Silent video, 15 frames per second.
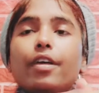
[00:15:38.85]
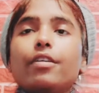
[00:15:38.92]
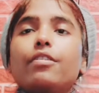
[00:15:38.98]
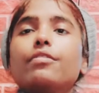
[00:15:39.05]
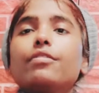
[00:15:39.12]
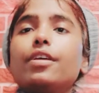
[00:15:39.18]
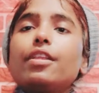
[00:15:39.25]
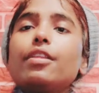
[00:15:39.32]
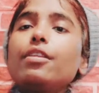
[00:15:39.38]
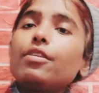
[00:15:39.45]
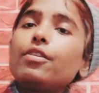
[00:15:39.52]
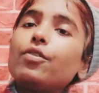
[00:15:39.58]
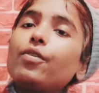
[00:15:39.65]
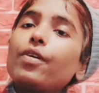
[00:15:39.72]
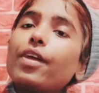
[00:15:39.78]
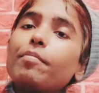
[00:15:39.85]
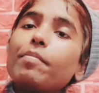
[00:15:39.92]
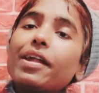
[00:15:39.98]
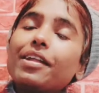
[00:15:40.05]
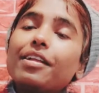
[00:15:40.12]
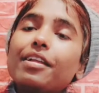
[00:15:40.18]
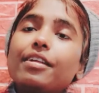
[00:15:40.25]
then you get
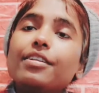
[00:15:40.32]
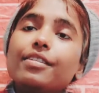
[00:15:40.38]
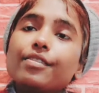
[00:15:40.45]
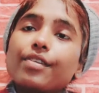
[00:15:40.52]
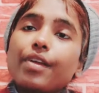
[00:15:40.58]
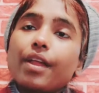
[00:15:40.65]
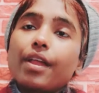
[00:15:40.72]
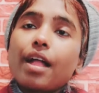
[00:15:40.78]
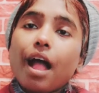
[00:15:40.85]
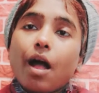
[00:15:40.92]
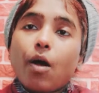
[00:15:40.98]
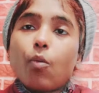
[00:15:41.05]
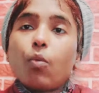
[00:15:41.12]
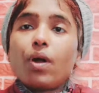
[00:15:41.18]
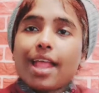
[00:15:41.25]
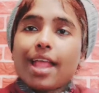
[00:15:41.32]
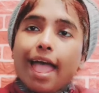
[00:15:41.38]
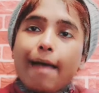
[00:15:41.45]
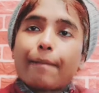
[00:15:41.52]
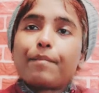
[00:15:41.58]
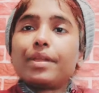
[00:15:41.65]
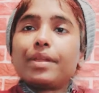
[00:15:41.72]
better understanding what
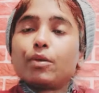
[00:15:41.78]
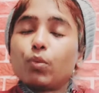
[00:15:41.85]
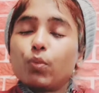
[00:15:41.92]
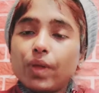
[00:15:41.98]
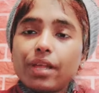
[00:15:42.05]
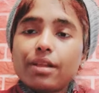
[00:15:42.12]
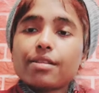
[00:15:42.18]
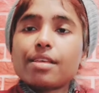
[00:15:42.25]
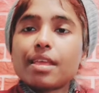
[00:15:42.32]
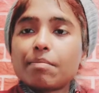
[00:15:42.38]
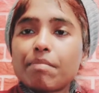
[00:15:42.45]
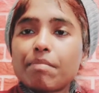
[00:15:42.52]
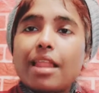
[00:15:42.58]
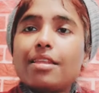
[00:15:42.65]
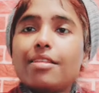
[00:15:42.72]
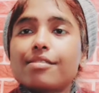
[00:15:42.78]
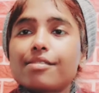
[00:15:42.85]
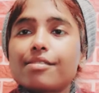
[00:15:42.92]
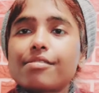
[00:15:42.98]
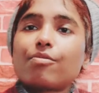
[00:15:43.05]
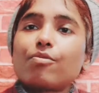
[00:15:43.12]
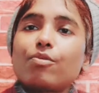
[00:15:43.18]
happened, where the
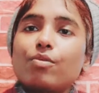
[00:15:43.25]
imbalance